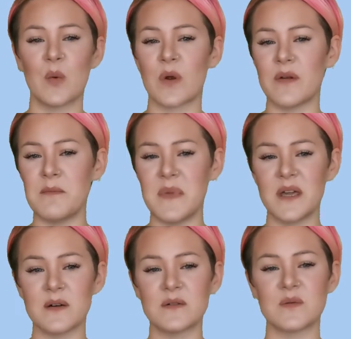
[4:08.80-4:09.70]
where it
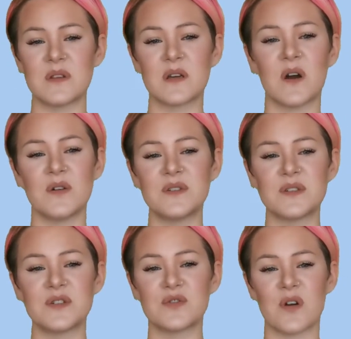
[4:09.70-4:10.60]
mingled with the
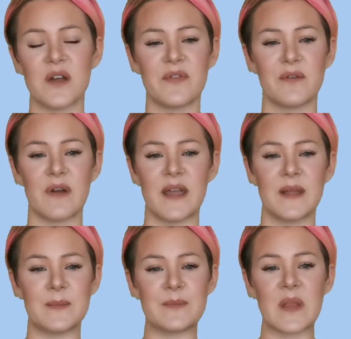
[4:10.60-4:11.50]
constant driving
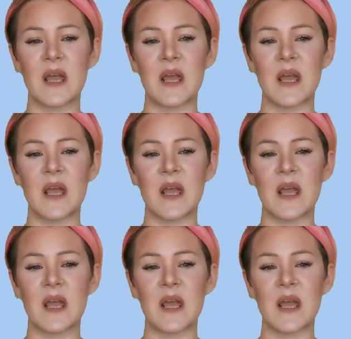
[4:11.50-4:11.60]
rain.